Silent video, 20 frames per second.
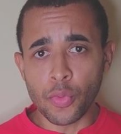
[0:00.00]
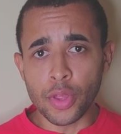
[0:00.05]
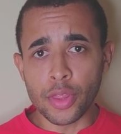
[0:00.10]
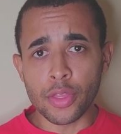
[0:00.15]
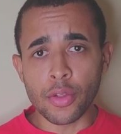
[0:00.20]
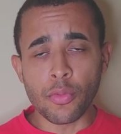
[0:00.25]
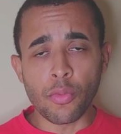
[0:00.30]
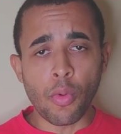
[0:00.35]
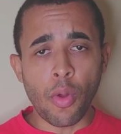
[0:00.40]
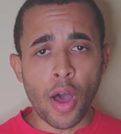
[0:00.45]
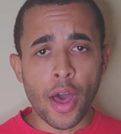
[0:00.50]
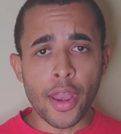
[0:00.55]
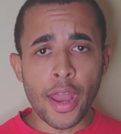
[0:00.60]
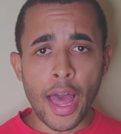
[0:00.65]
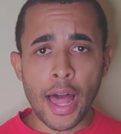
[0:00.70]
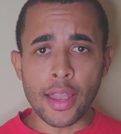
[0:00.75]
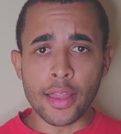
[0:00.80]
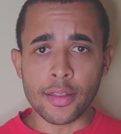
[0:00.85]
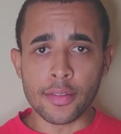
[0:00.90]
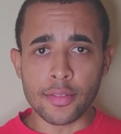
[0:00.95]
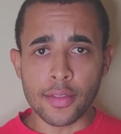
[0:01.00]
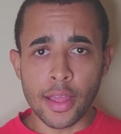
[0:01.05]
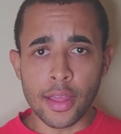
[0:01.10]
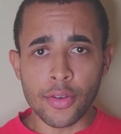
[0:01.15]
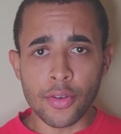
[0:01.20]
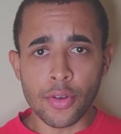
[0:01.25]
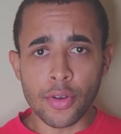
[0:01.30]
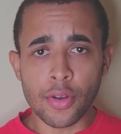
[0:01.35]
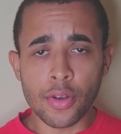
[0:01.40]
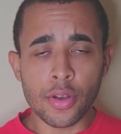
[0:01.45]
with Rod
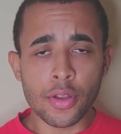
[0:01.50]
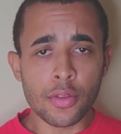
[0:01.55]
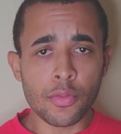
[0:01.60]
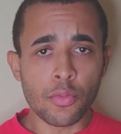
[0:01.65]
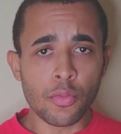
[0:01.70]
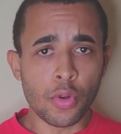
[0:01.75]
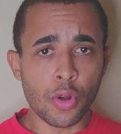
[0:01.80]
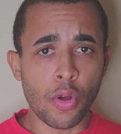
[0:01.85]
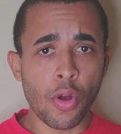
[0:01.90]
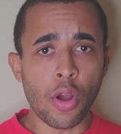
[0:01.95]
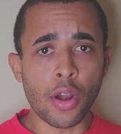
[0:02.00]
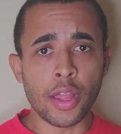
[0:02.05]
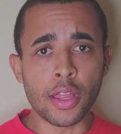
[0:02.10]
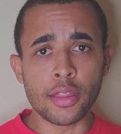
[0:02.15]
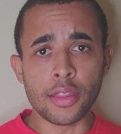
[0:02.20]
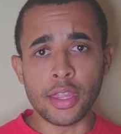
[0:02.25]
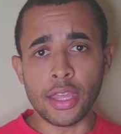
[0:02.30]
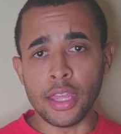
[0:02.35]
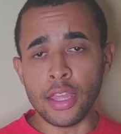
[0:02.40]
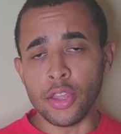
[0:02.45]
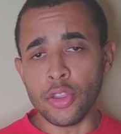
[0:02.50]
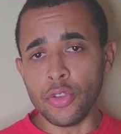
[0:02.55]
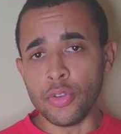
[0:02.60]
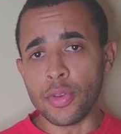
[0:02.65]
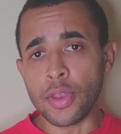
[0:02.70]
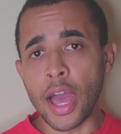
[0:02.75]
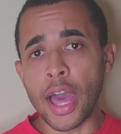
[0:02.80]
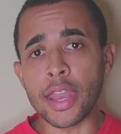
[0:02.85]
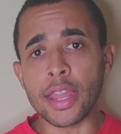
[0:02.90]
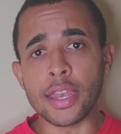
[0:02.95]
Alexander regarding the
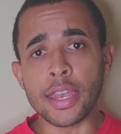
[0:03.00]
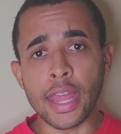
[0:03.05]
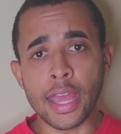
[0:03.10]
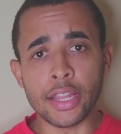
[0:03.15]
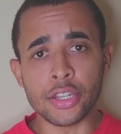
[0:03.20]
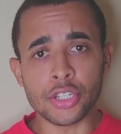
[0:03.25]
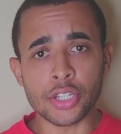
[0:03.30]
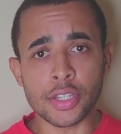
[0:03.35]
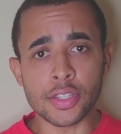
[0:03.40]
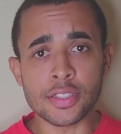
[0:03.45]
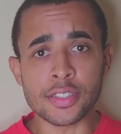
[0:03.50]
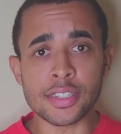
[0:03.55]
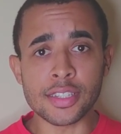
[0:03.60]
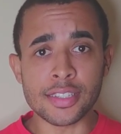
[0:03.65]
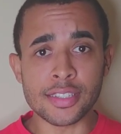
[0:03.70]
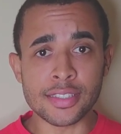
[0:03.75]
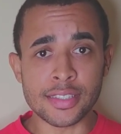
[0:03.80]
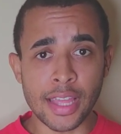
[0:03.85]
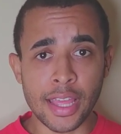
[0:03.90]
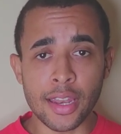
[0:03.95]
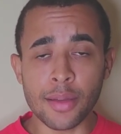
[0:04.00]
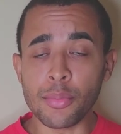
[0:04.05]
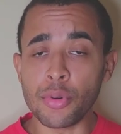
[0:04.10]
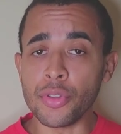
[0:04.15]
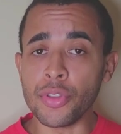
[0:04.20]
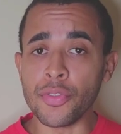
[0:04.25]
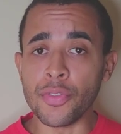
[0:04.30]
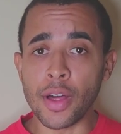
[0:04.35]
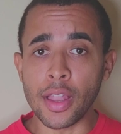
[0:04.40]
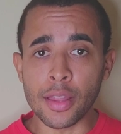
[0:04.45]
United Nations Sustainable
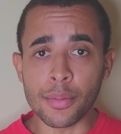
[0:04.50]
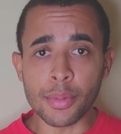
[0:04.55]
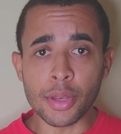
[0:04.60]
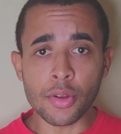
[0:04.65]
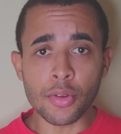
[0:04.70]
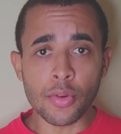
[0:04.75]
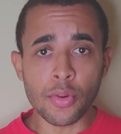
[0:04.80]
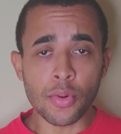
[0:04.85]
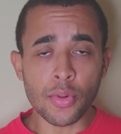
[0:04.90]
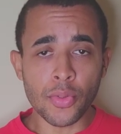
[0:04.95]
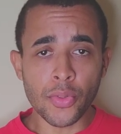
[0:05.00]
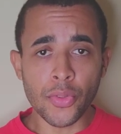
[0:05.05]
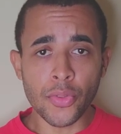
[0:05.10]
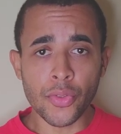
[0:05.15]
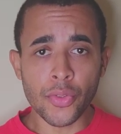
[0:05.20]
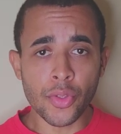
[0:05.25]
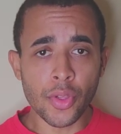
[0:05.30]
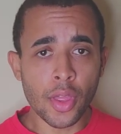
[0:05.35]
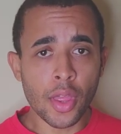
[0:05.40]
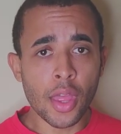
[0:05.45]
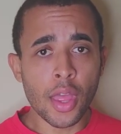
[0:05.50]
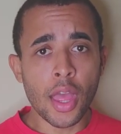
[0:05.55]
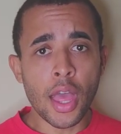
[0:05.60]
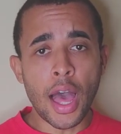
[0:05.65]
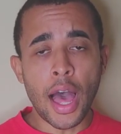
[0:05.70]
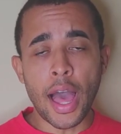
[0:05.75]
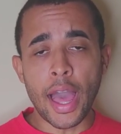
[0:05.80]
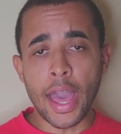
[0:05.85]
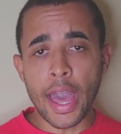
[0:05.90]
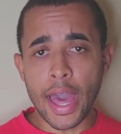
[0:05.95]
Development Goals.
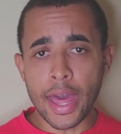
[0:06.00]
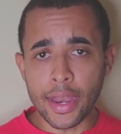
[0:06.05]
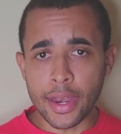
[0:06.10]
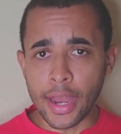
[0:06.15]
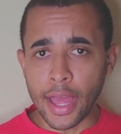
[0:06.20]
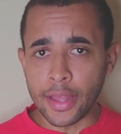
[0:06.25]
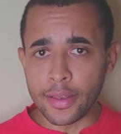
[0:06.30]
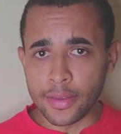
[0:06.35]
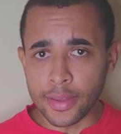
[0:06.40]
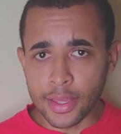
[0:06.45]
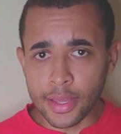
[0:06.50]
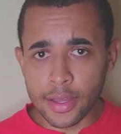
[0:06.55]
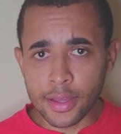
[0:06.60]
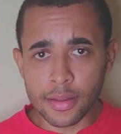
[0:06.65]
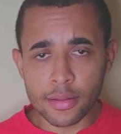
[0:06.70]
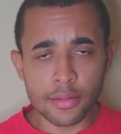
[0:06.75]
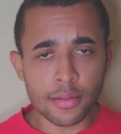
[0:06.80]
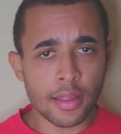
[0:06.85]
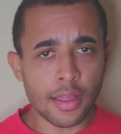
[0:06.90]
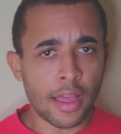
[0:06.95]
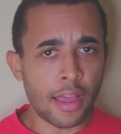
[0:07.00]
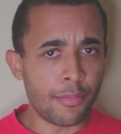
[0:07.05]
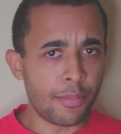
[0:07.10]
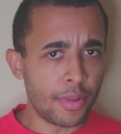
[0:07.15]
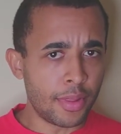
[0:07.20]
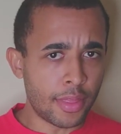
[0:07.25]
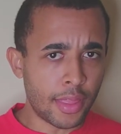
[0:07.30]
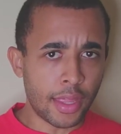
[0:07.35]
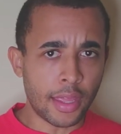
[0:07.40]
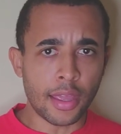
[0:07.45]
I had an idea, I've
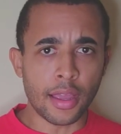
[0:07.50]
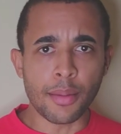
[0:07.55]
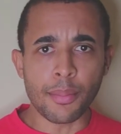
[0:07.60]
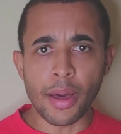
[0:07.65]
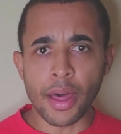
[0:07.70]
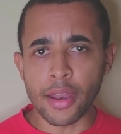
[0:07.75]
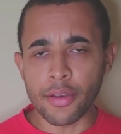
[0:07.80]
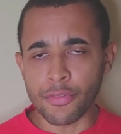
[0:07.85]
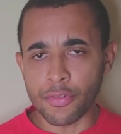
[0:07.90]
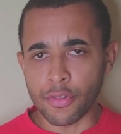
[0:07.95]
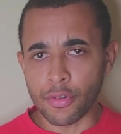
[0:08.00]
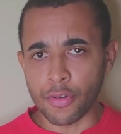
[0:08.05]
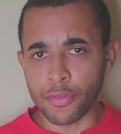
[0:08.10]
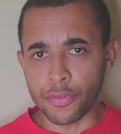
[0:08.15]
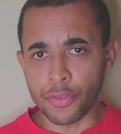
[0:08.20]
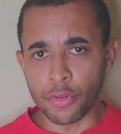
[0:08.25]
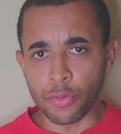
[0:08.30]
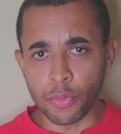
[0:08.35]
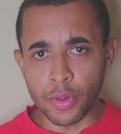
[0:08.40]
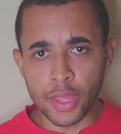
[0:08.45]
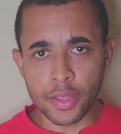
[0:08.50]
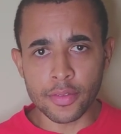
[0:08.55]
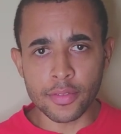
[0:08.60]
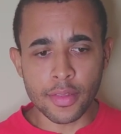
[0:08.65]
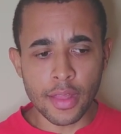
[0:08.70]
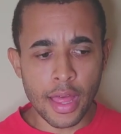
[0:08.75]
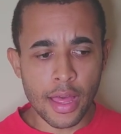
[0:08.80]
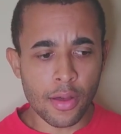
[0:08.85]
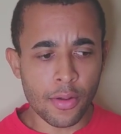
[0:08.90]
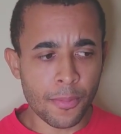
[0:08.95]
been thinking about it for a few weeks
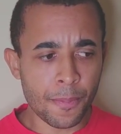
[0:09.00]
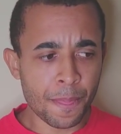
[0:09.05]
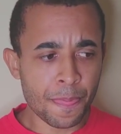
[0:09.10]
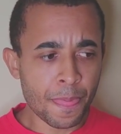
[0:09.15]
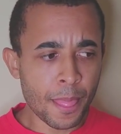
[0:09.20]
now,